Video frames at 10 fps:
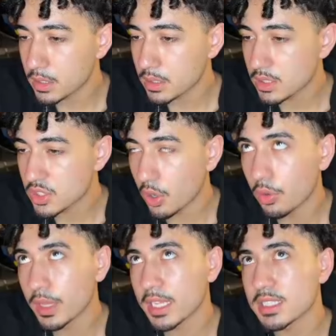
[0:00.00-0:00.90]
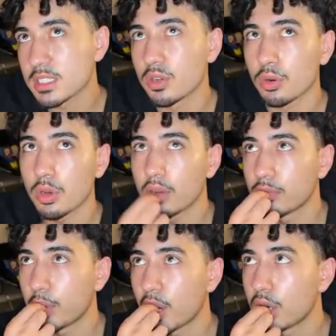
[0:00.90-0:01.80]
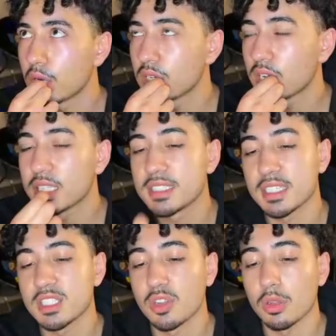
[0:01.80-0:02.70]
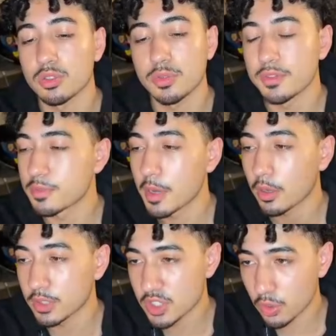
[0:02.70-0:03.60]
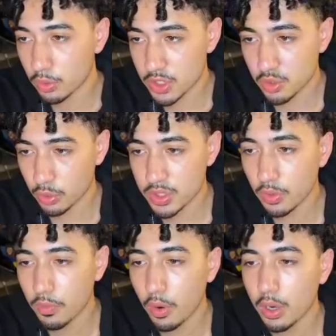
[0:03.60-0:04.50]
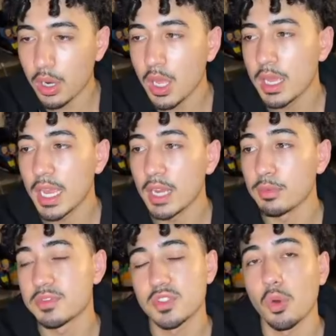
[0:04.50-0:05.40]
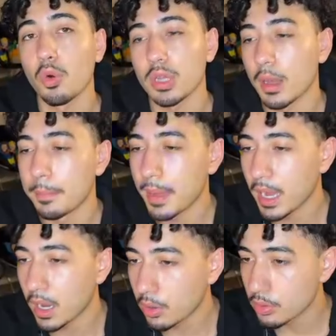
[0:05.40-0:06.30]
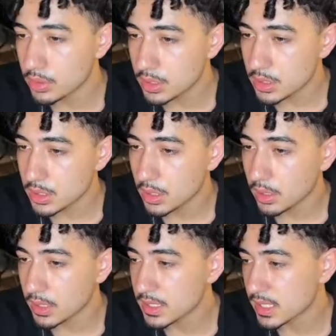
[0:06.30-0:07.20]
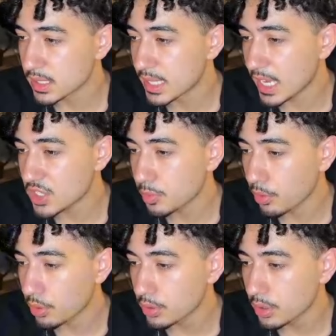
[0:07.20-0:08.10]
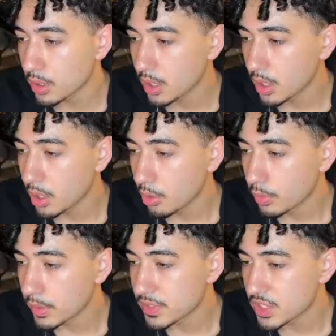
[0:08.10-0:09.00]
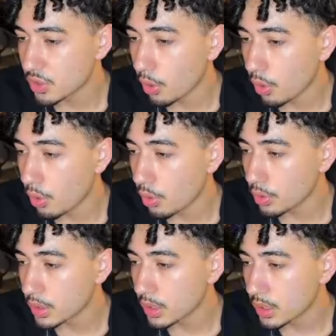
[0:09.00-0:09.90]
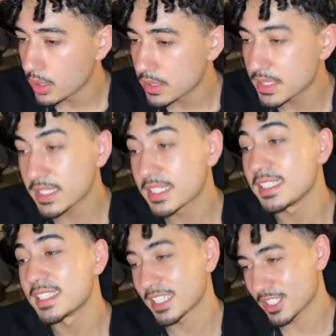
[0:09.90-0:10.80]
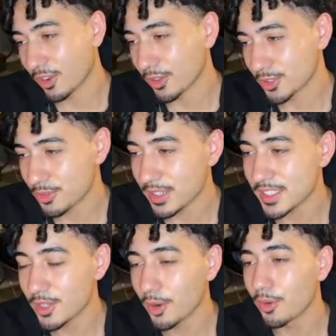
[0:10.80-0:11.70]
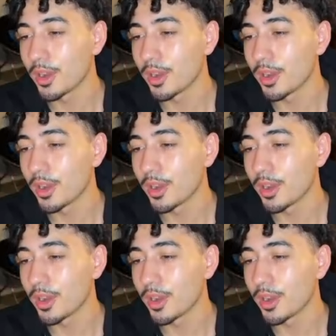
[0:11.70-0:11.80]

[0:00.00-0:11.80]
so that's a total of about $96 we've spent on the store so far. And we've sold about, let's see, dashboard, we've sold $66, right? So